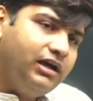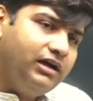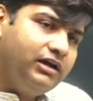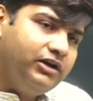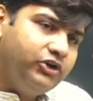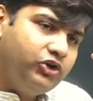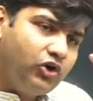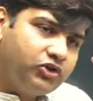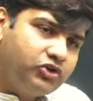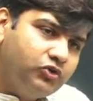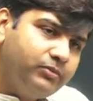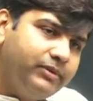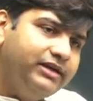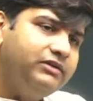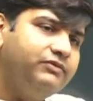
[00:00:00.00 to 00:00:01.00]

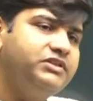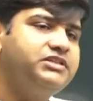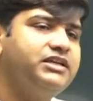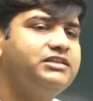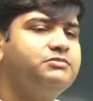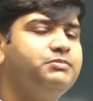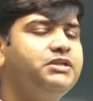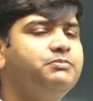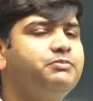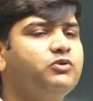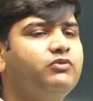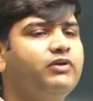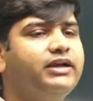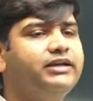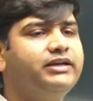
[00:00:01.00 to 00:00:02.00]
document which has been
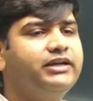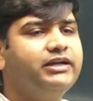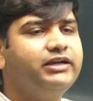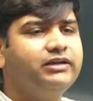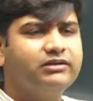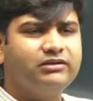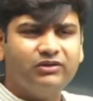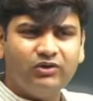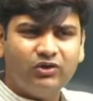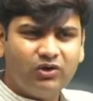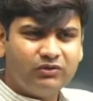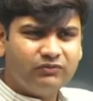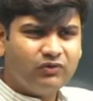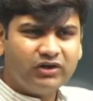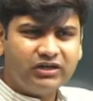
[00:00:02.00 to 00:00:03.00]
provided or
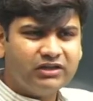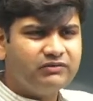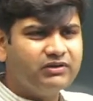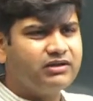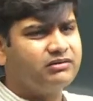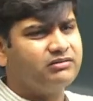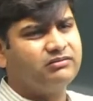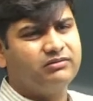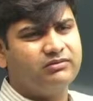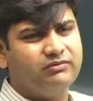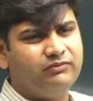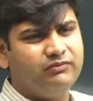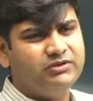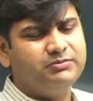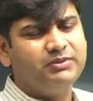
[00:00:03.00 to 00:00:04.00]
whatever
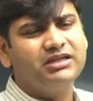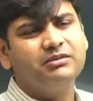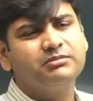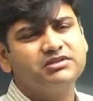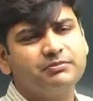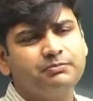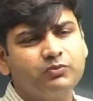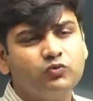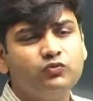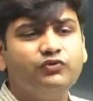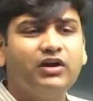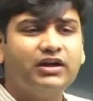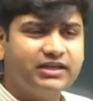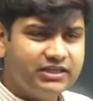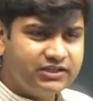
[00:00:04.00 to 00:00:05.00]
which becomes a proof
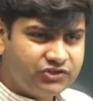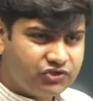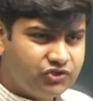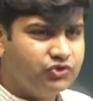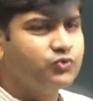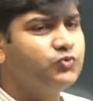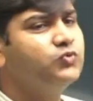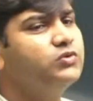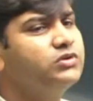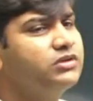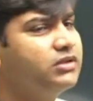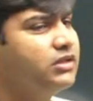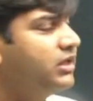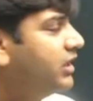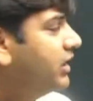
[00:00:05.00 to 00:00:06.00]
against you
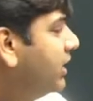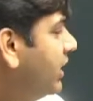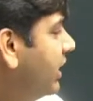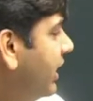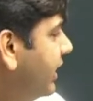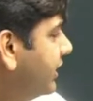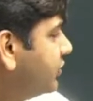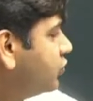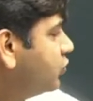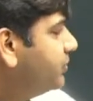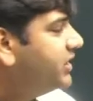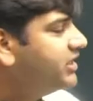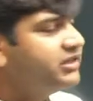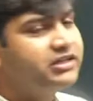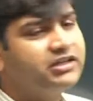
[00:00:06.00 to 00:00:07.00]
has to be
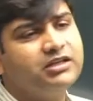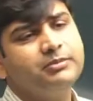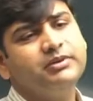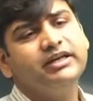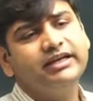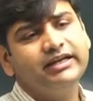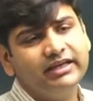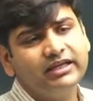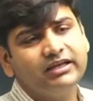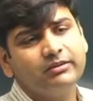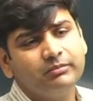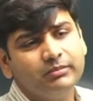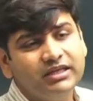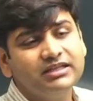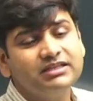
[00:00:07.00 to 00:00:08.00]
incriminating,
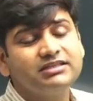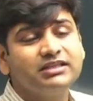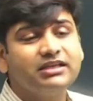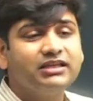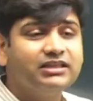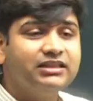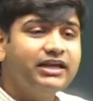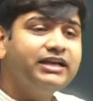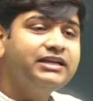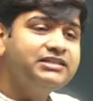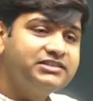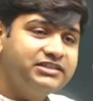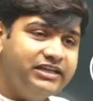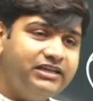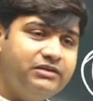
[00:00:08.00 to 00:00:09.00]
means that
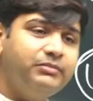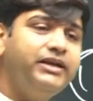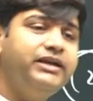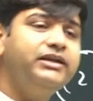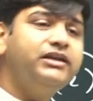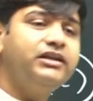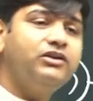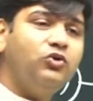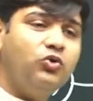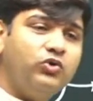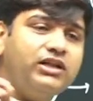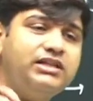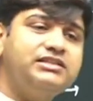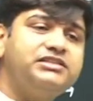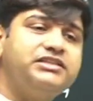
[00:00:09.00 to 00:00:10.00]
statement,
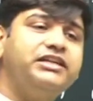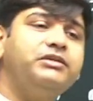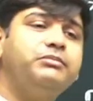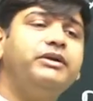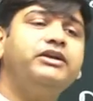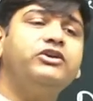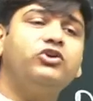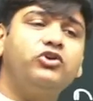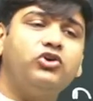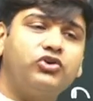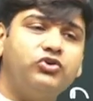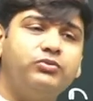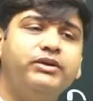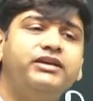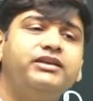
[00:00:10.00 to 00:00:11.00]
oral statement or
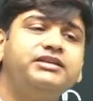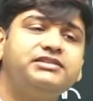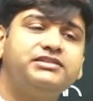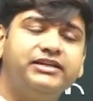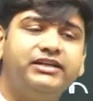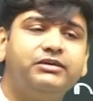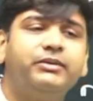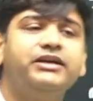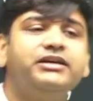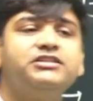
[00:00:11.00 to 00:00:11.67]
documentary statement, is